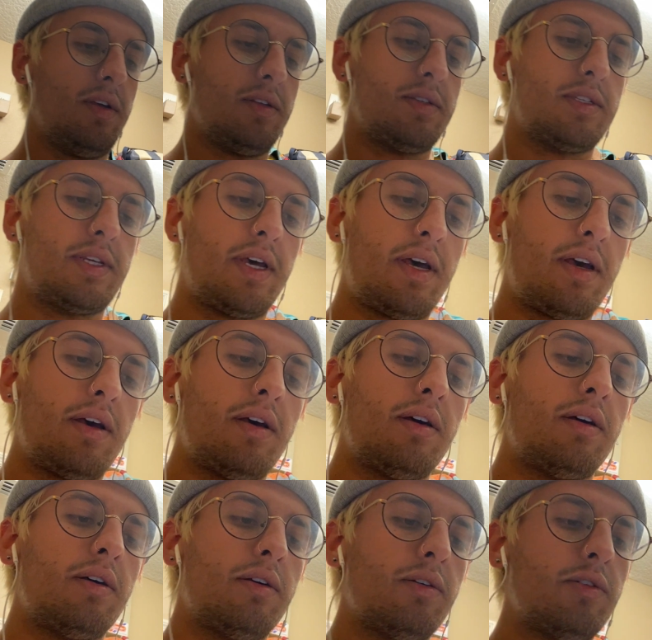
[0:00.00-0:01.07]

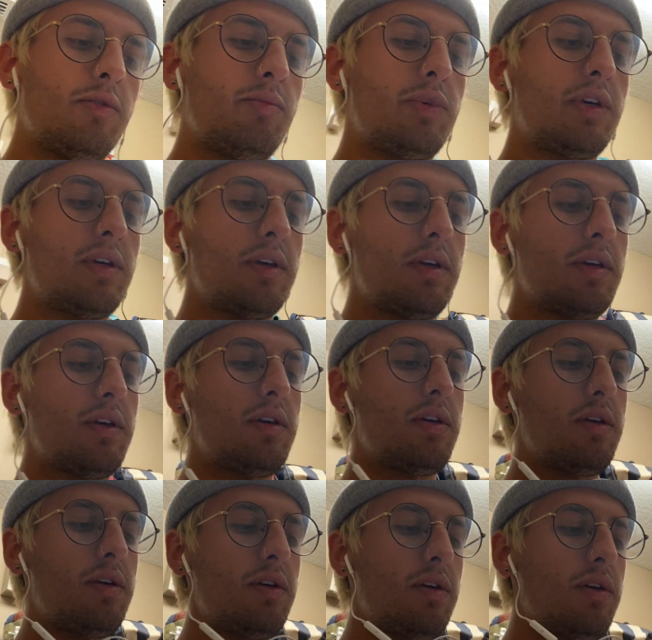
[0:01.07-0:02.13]
Tell
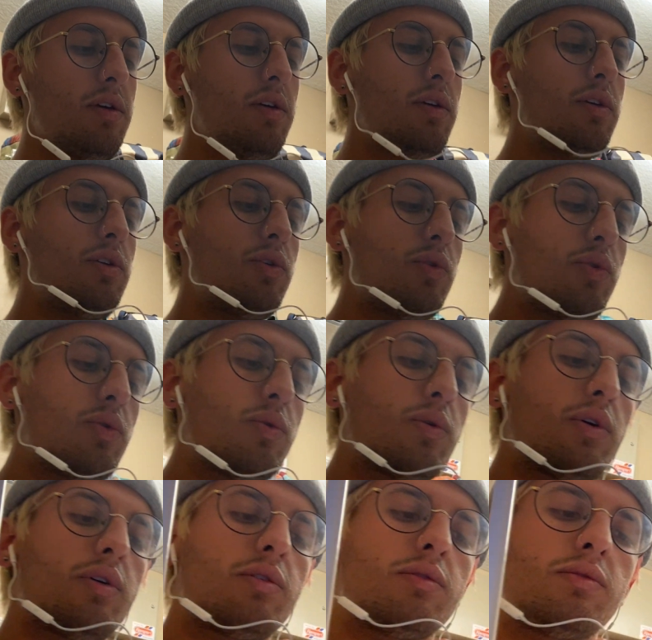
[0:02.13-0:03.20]
me you
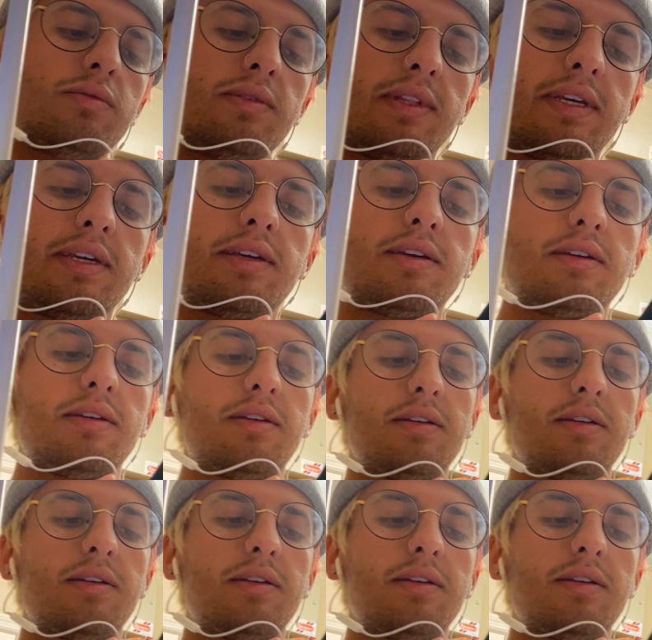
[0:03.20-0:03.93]
won't leave.